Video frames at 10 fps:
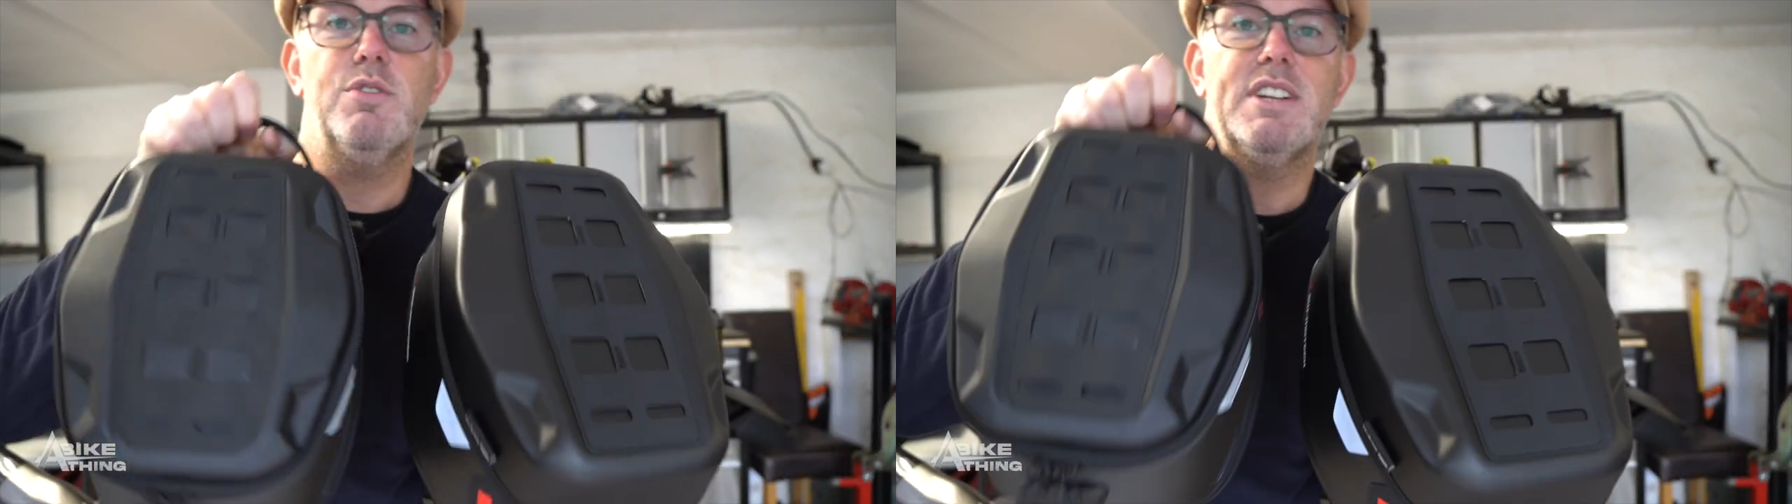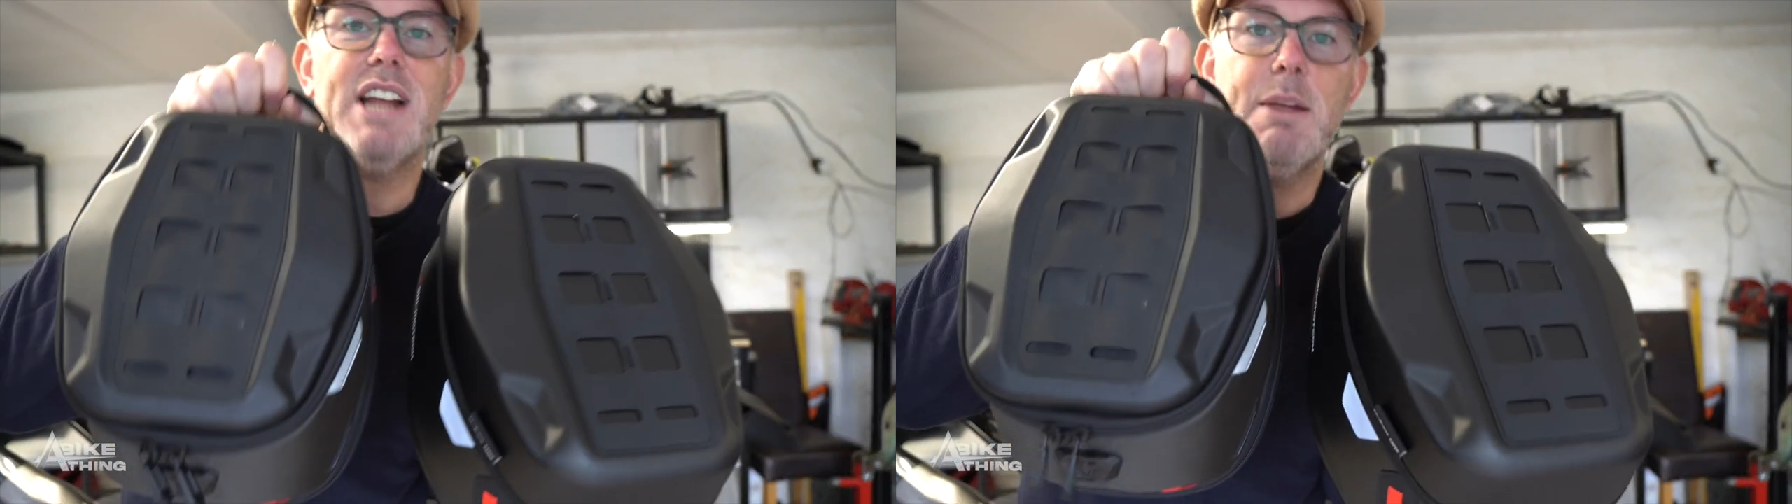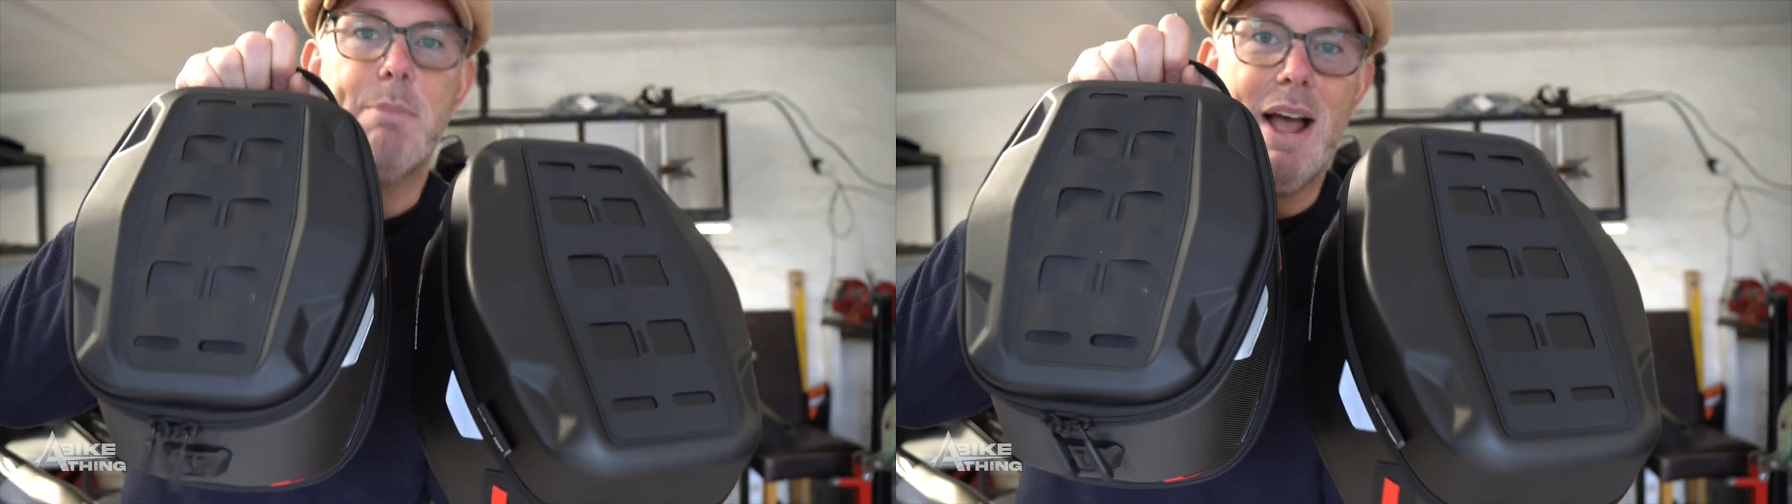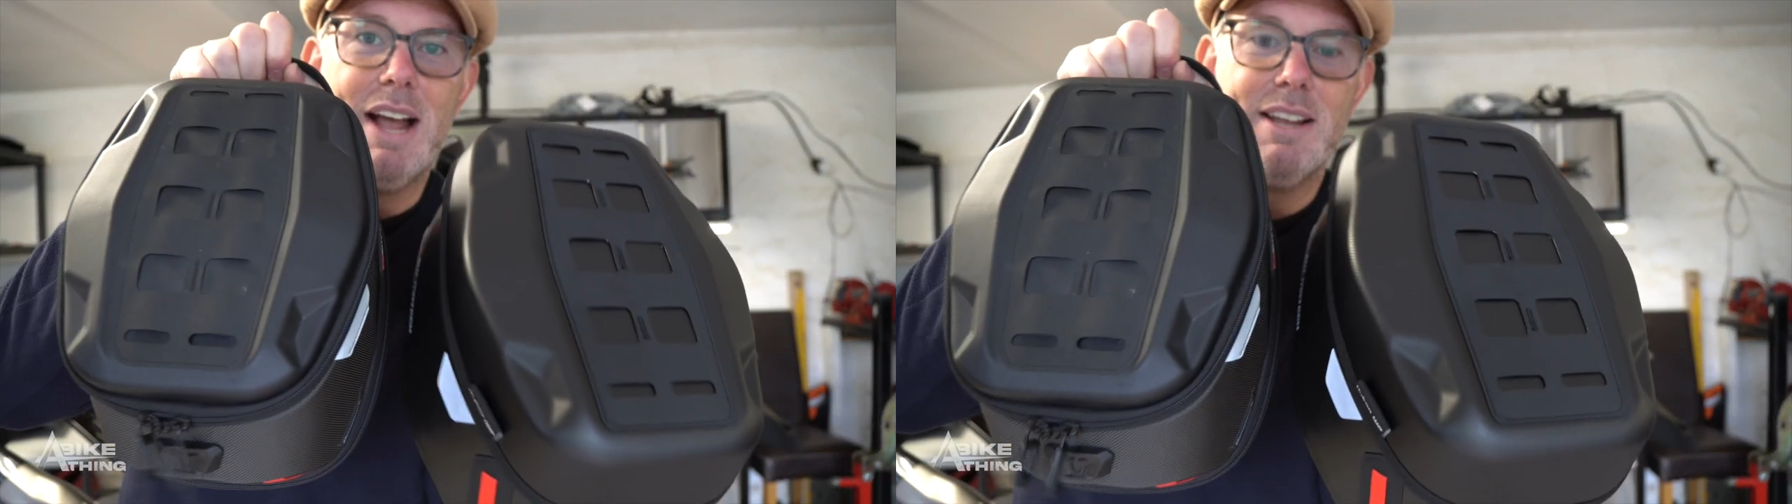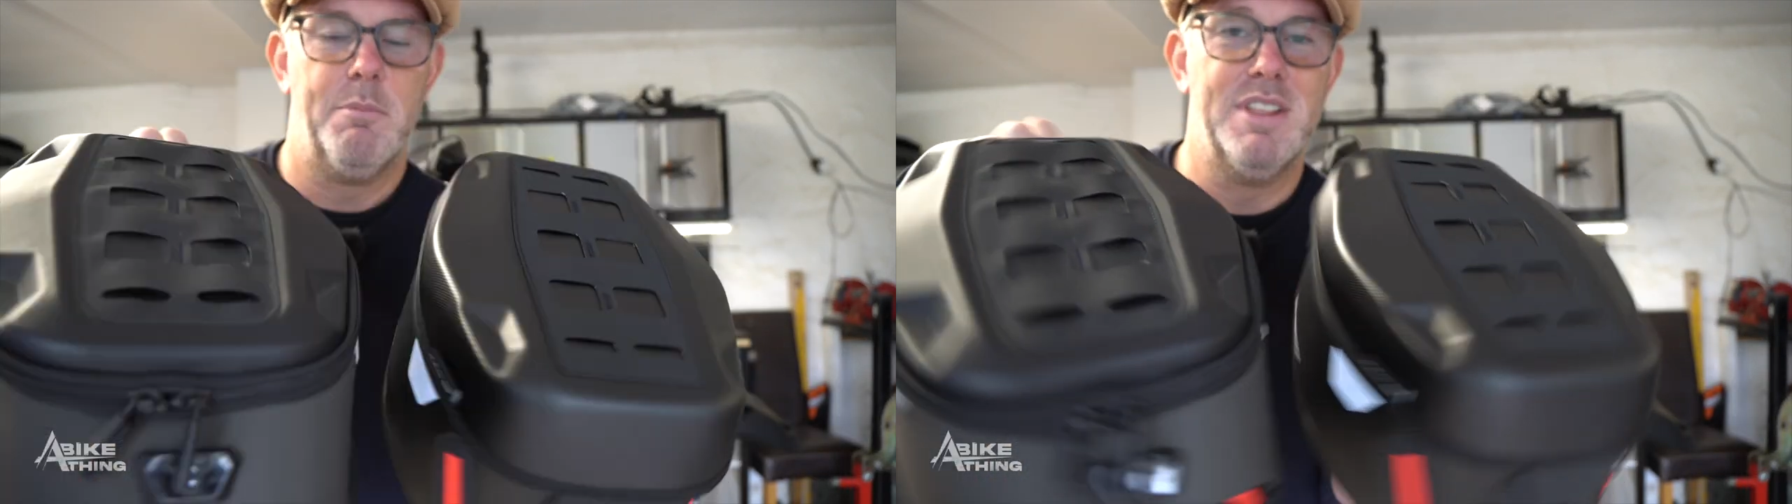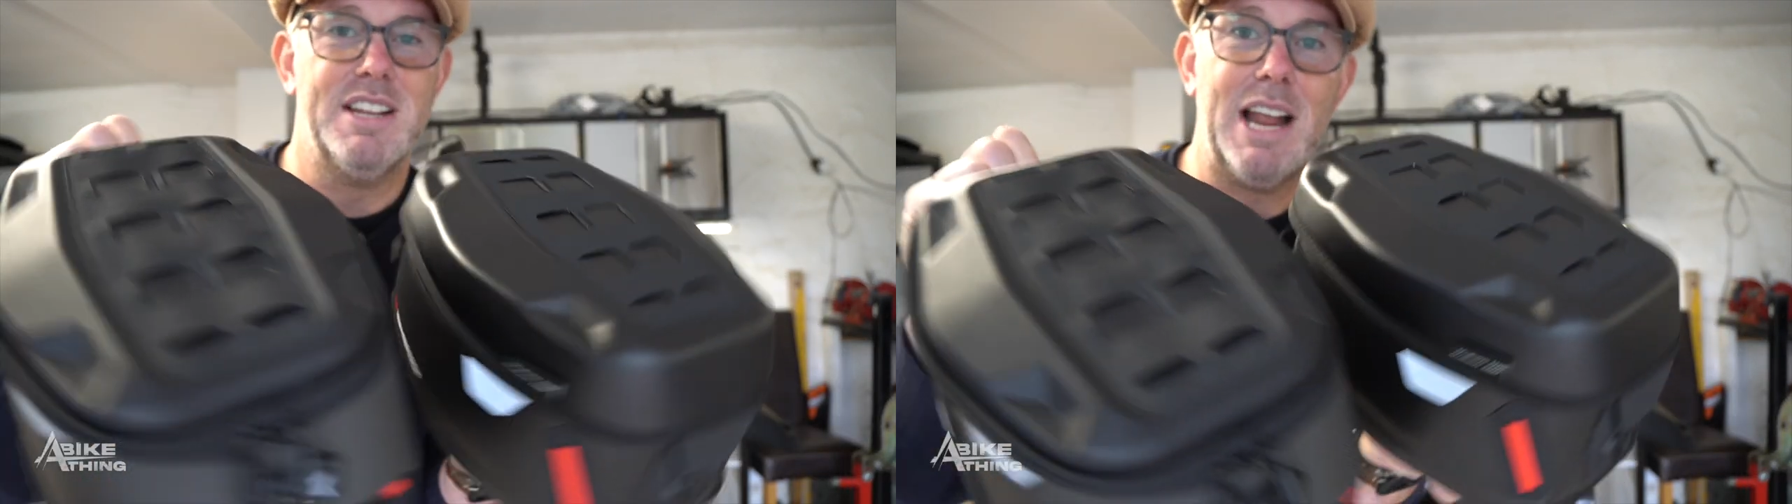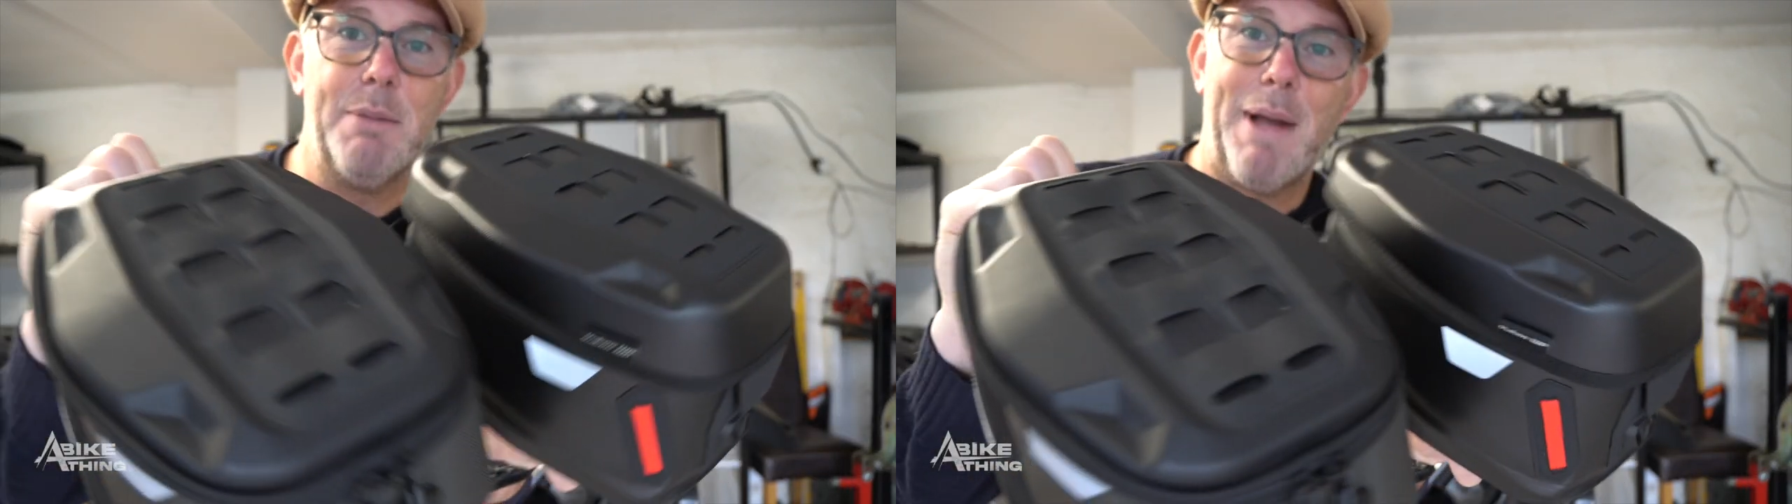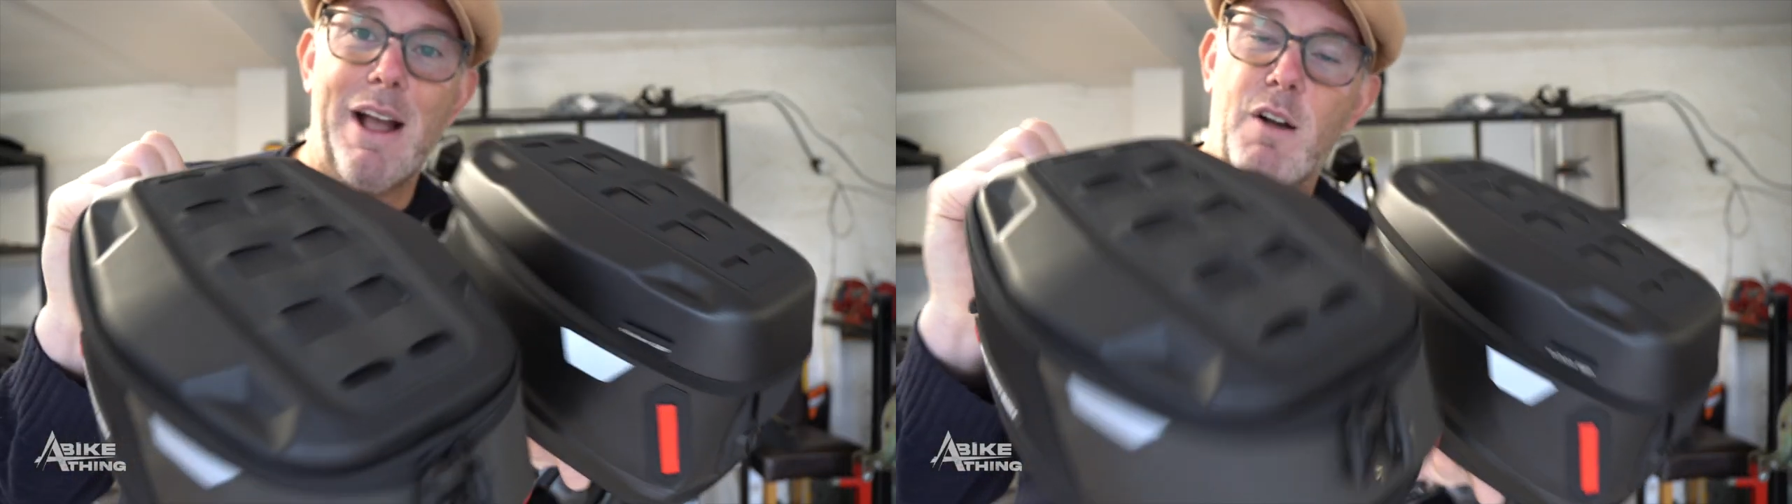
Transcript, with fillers: the day pack, but the day pack